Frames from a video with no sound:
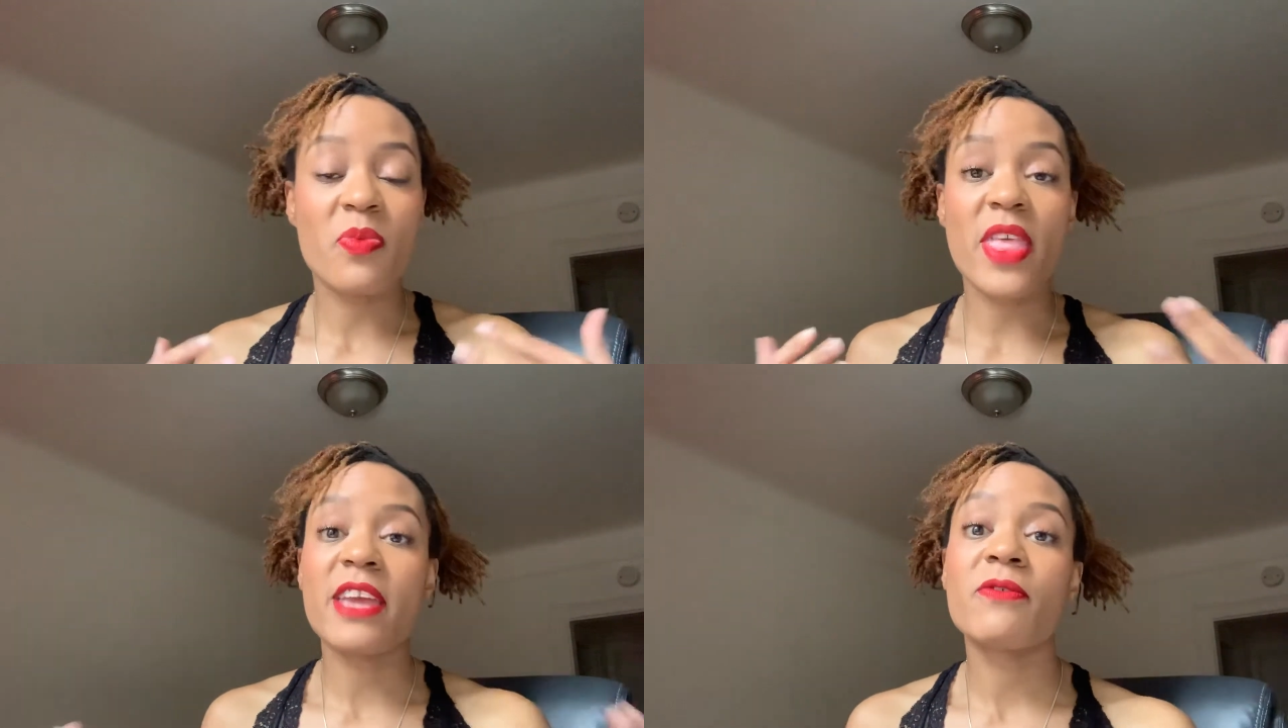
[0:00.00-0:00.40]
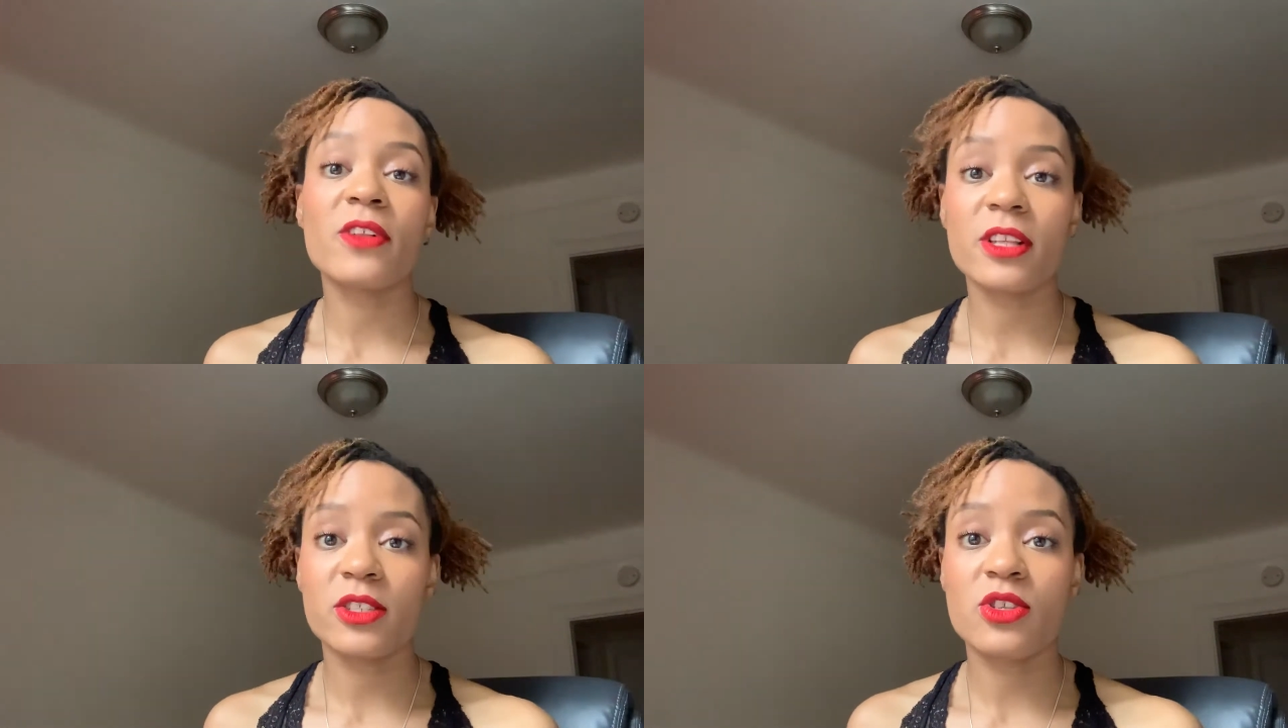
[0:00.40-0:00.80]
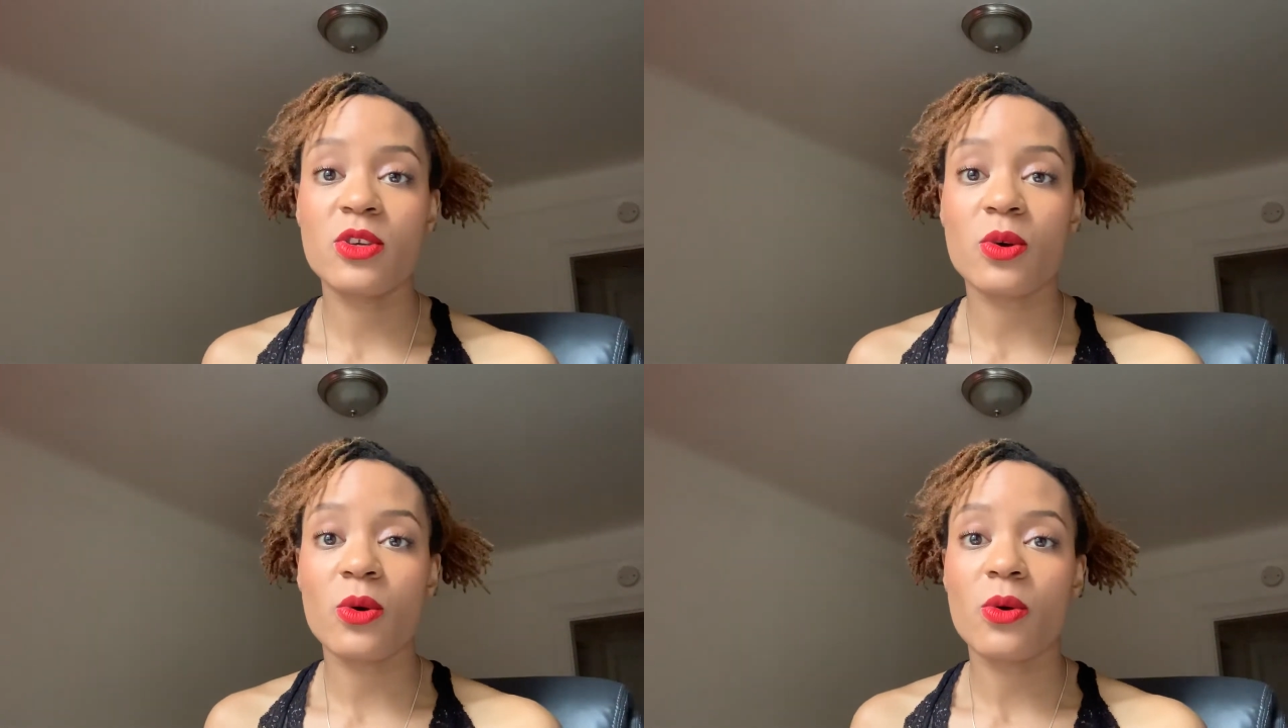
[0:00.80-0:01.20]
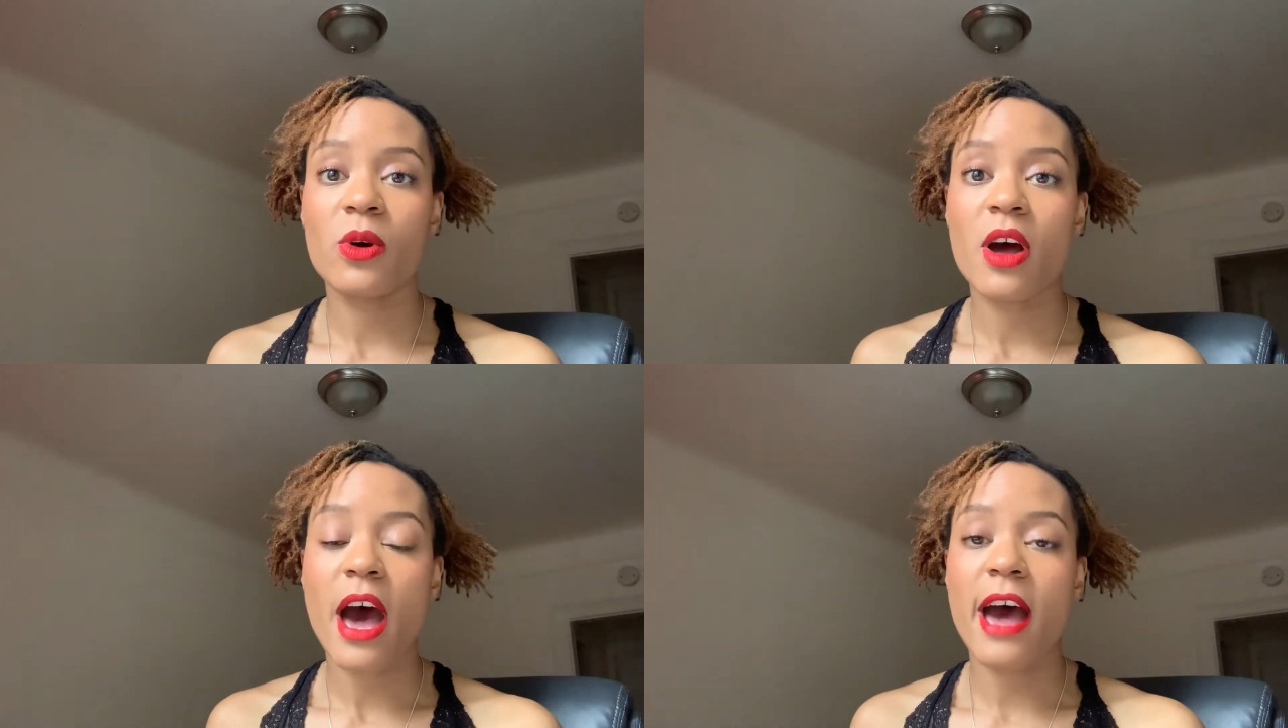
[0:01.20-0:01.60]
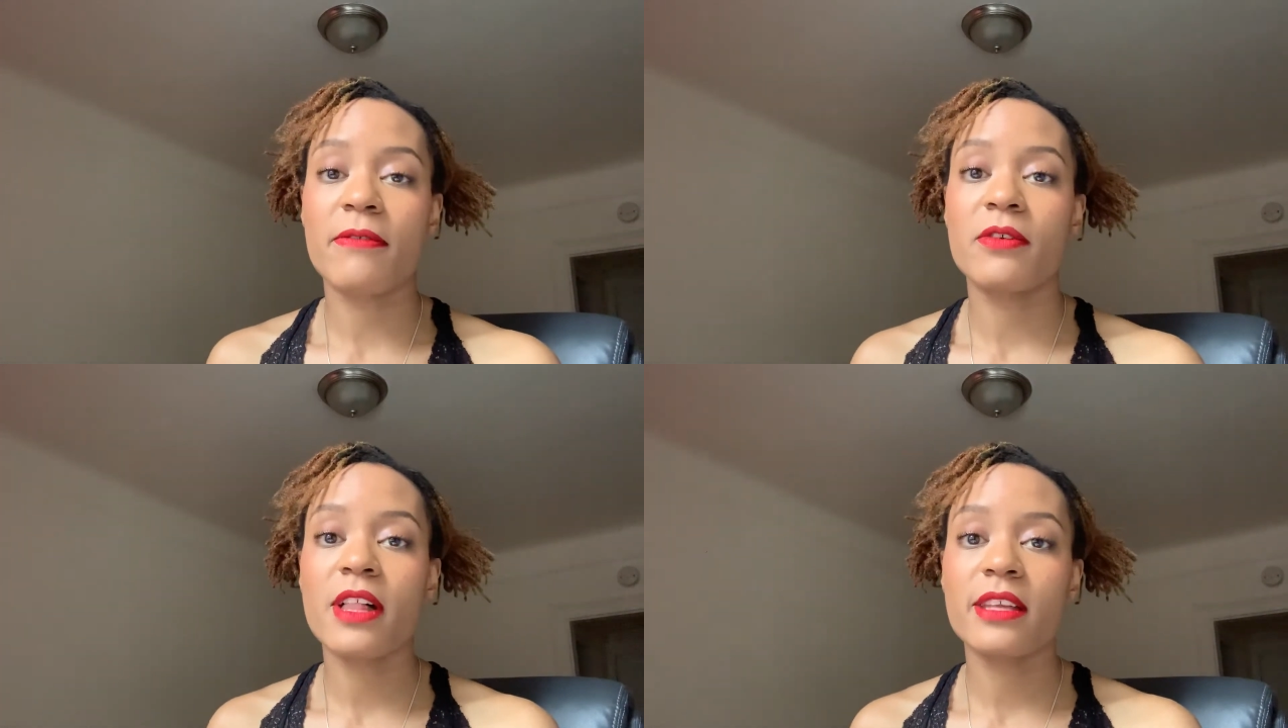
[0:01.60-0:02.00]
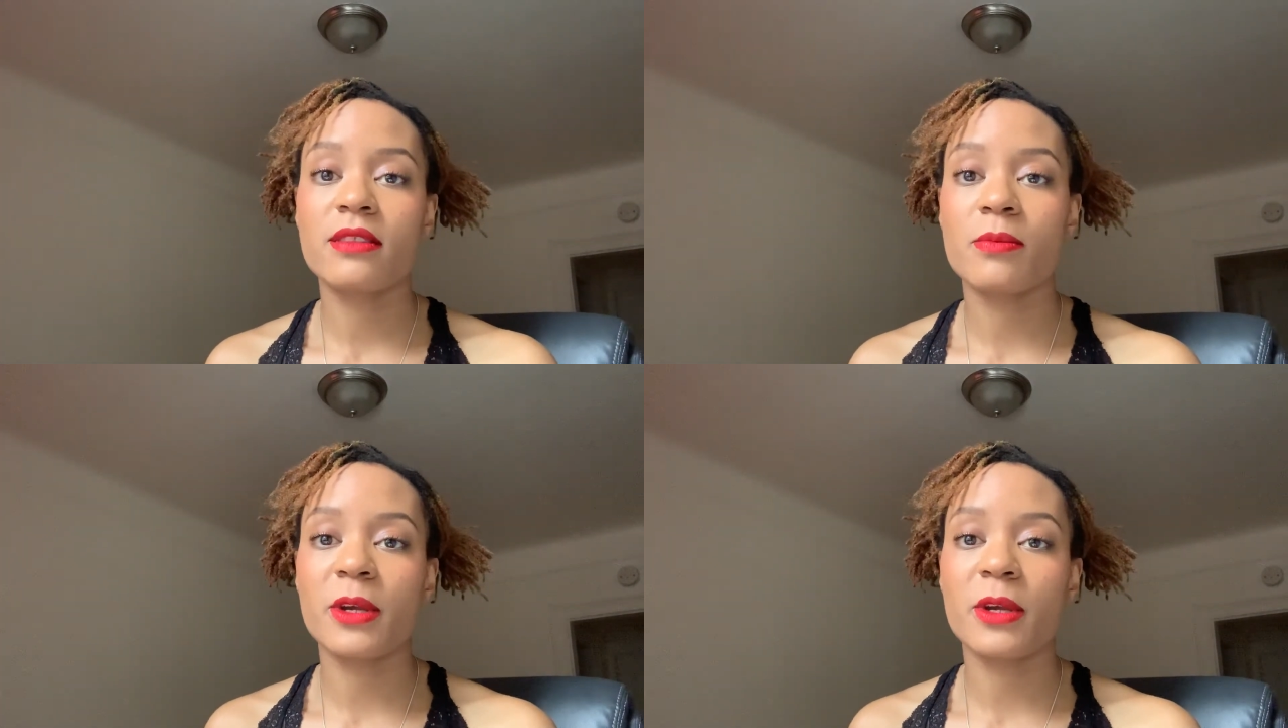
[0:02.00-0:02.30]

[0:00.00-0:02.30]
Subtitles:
they feel it too. I feel like the